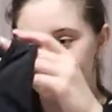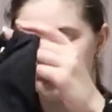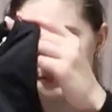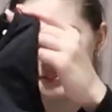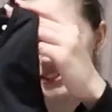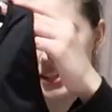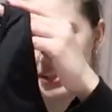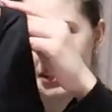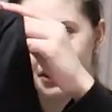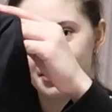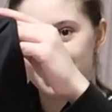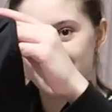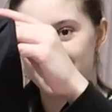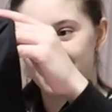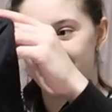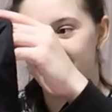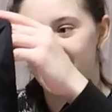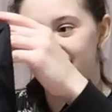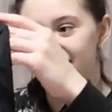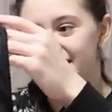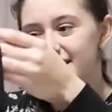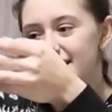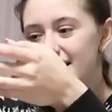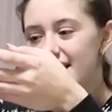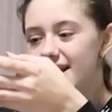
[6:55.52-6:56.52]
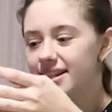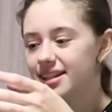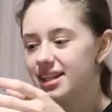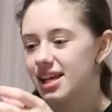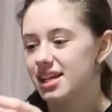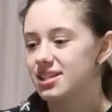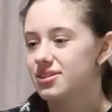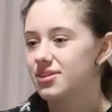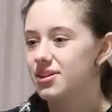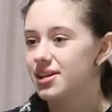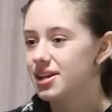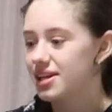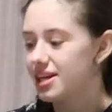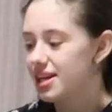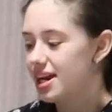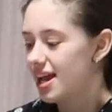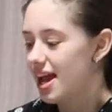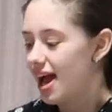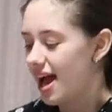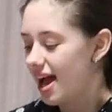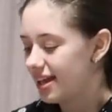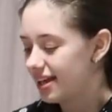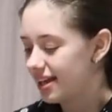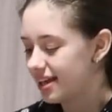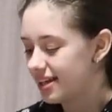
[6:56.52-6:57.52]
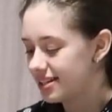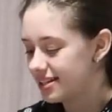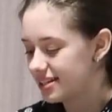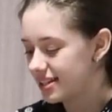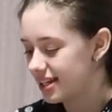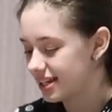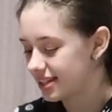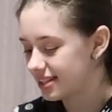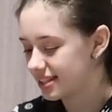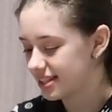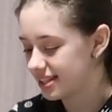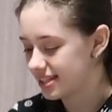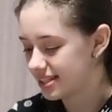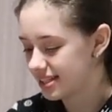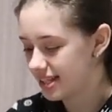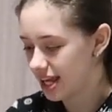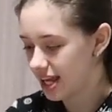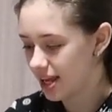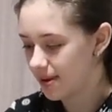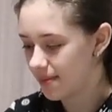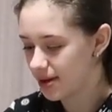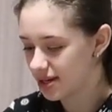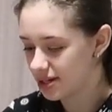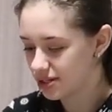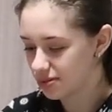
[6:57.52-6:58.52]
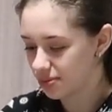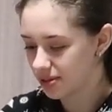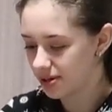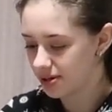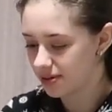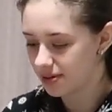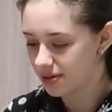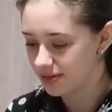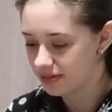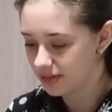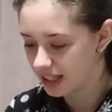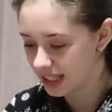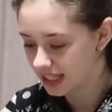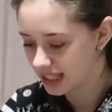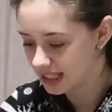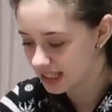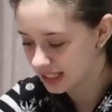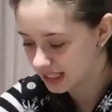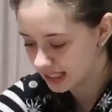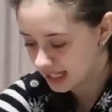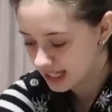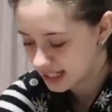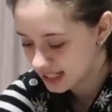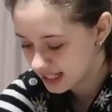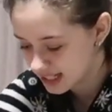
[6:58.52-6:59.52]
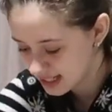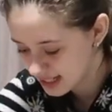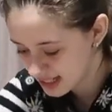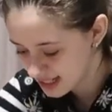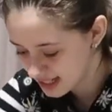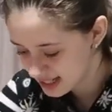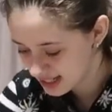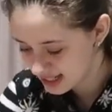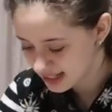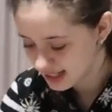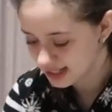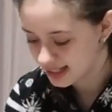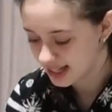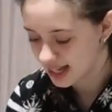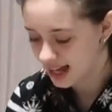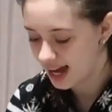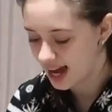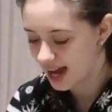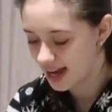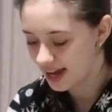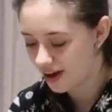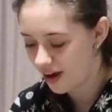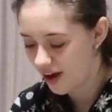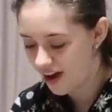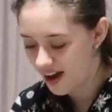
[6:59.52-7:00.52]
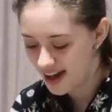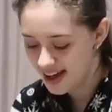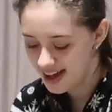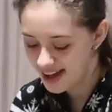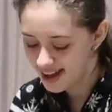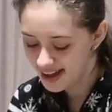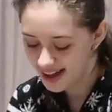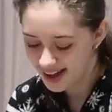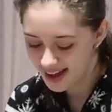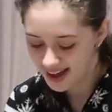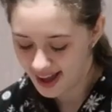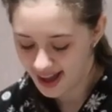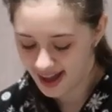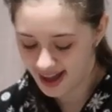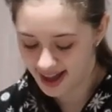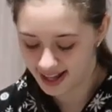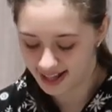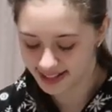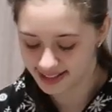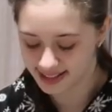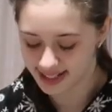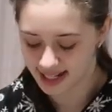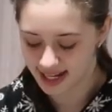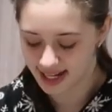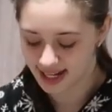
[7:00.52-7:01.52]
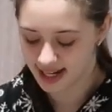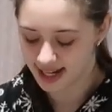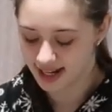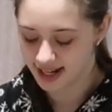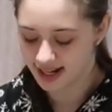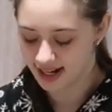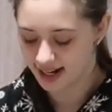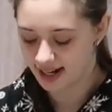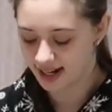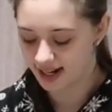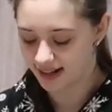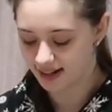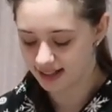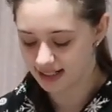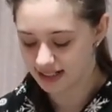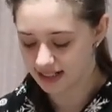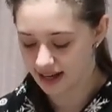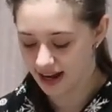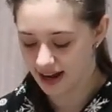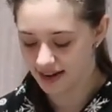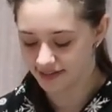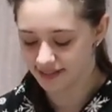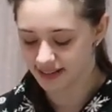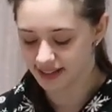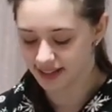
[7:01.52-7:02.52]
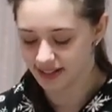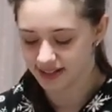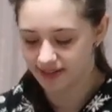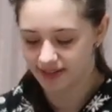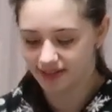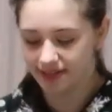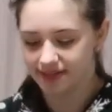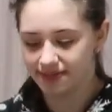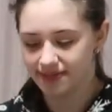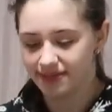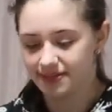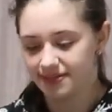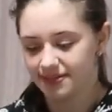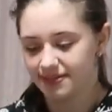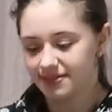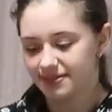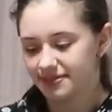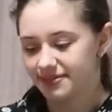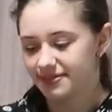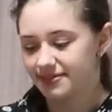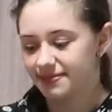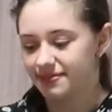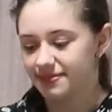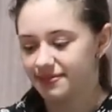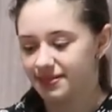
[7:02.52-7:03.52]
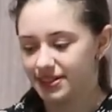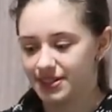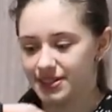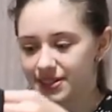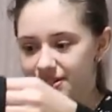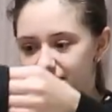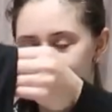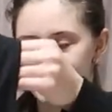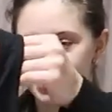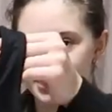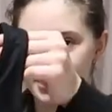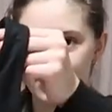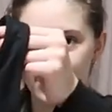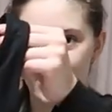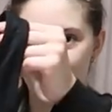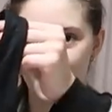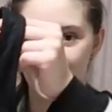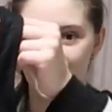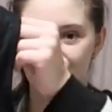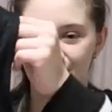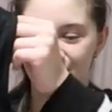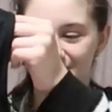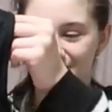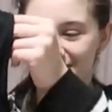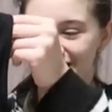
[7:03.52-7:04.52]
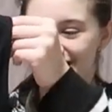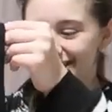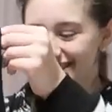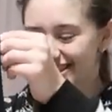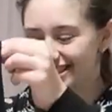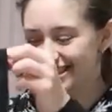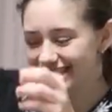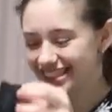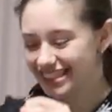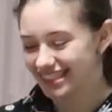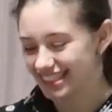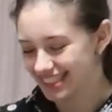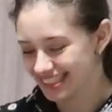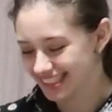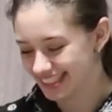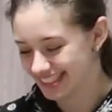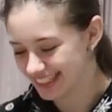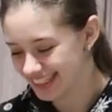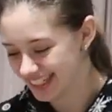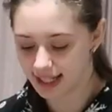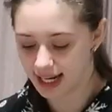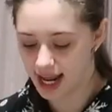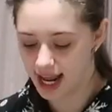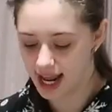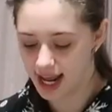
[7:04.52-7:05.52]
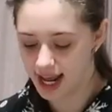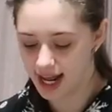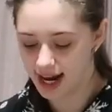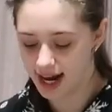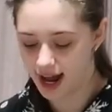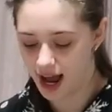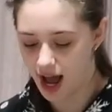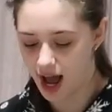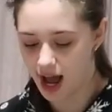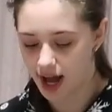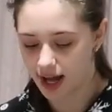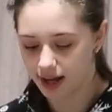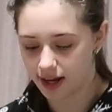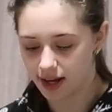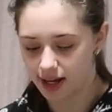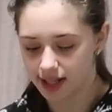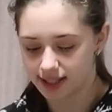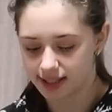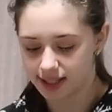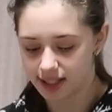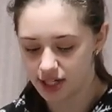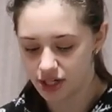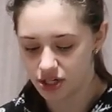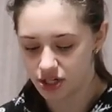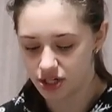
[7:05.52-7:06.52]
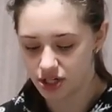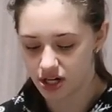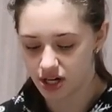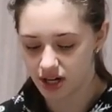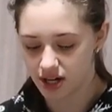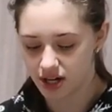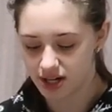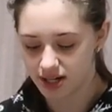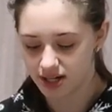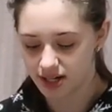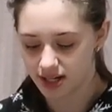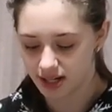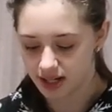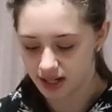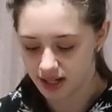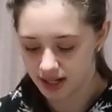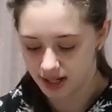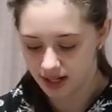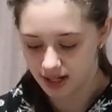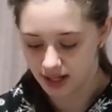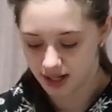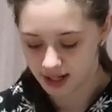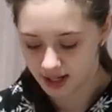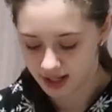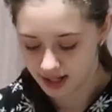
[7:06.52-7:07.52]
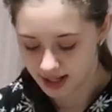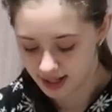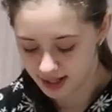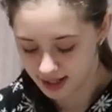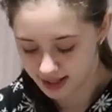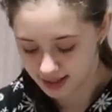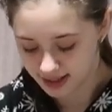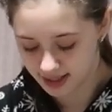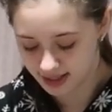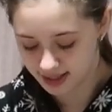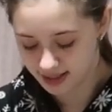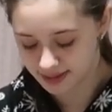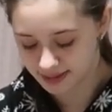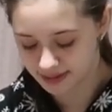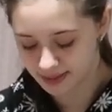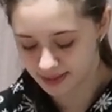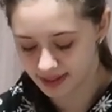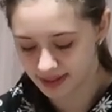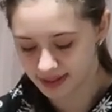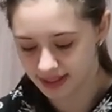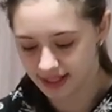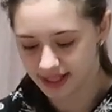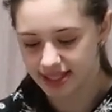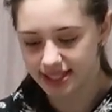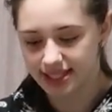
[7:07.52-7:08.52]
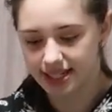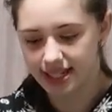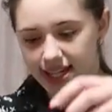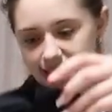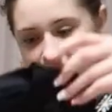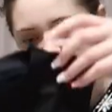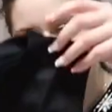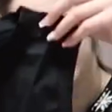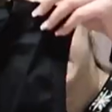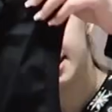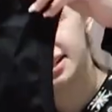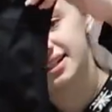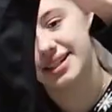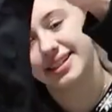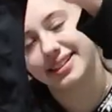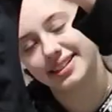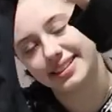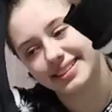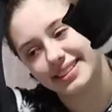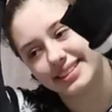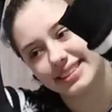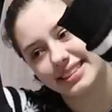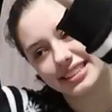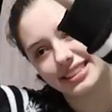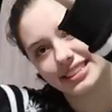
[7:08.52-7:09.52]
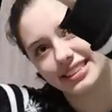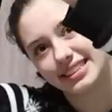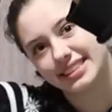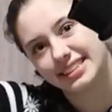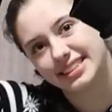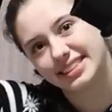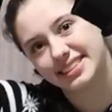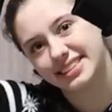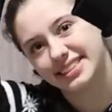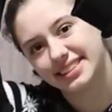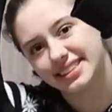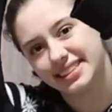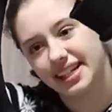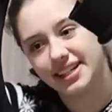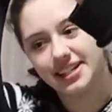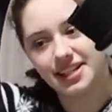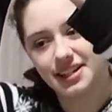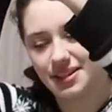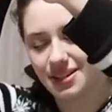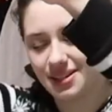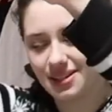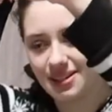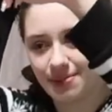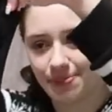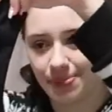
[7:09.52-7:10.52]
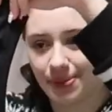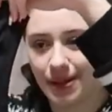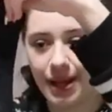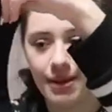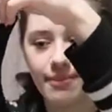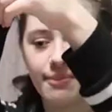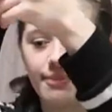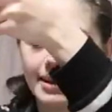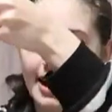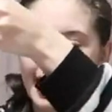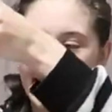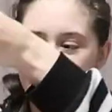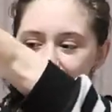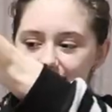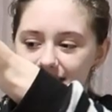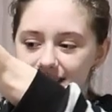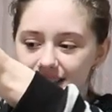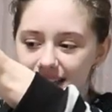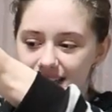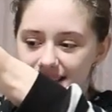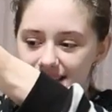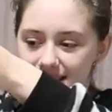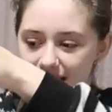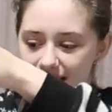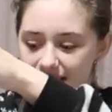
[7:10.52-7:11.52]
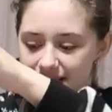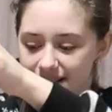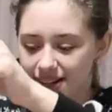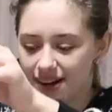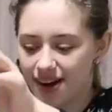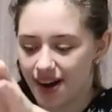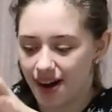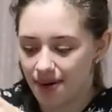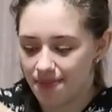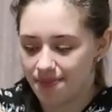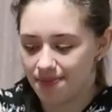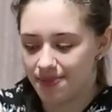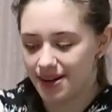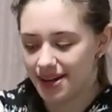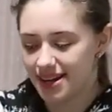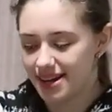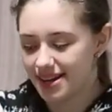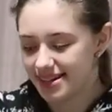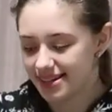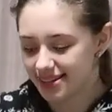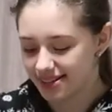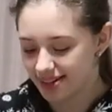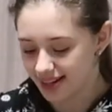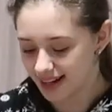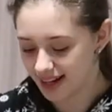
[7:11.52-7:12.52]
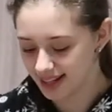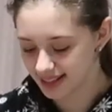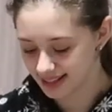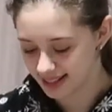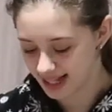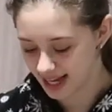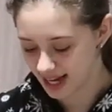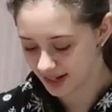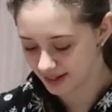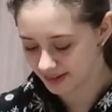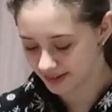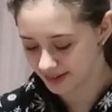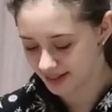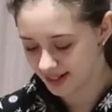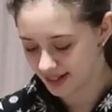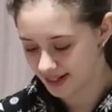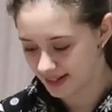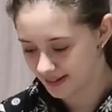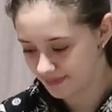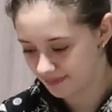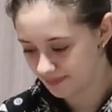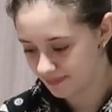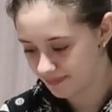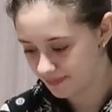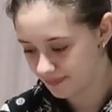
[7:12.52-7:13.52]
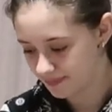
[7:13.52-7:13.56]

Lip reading: First one. This one is like the same as one of like the leggings that I got. And then I also have this one, which is just normal. Then I got this shirt. This is what it looks like. This is just a plain black like tank top. So I got that one.